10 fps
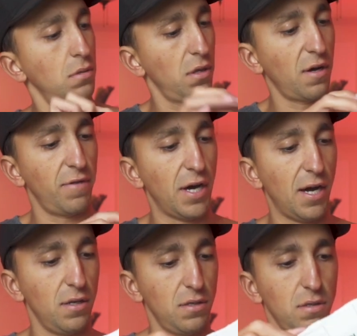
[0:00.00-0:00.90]
I love
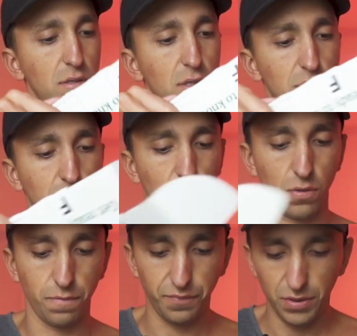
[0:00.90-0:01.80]
that. That's
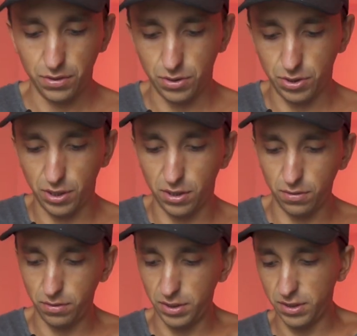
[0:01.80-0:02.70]
cool.
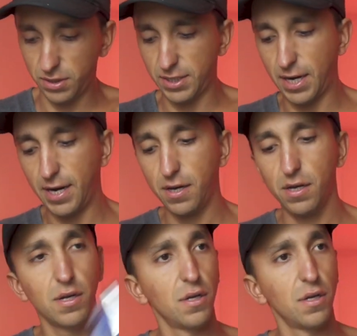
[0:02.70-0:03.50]
So inside